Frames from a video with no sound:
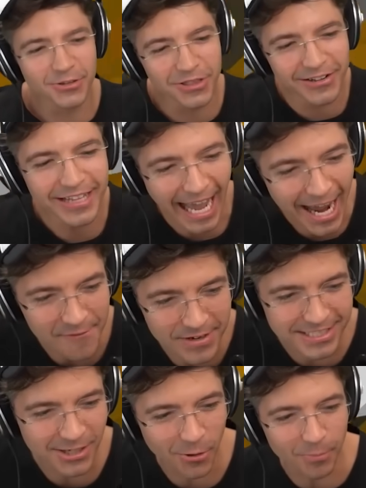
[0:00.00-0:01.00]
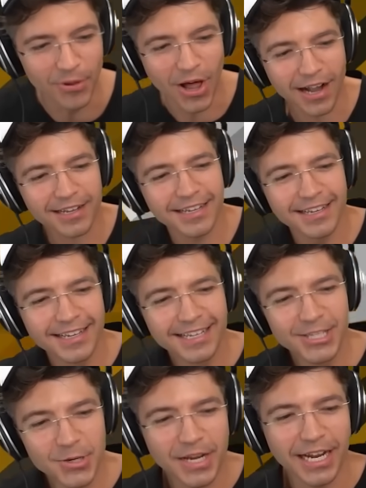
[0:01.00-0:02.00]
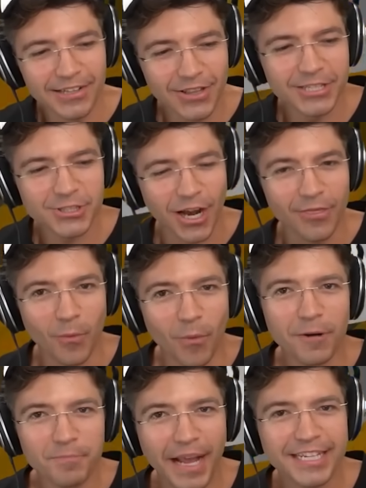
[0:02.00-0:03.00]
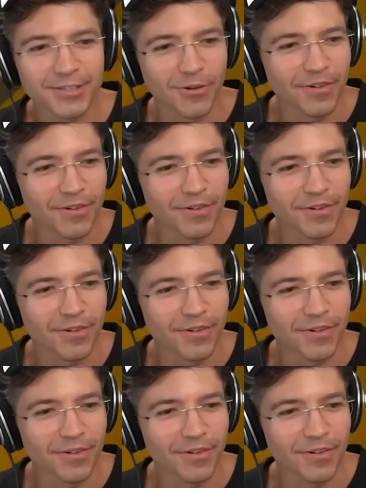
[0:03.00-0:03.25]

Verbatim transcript: literally every single block, you can glitch on the 1 pixel.